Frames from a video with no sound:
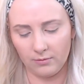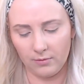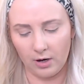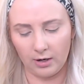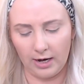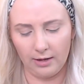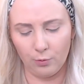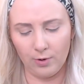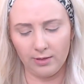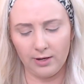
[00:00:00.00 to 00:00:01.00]
Okay, the
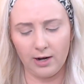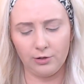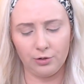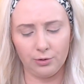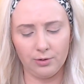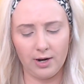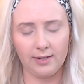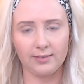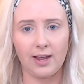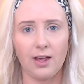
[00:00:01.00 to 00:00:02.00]
one thing I don't like
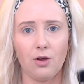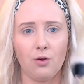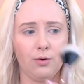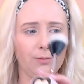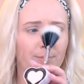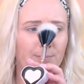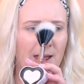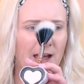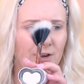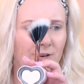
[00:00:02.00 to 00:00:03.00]
is how
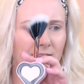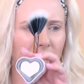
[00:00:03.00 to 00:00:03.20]
powdery that's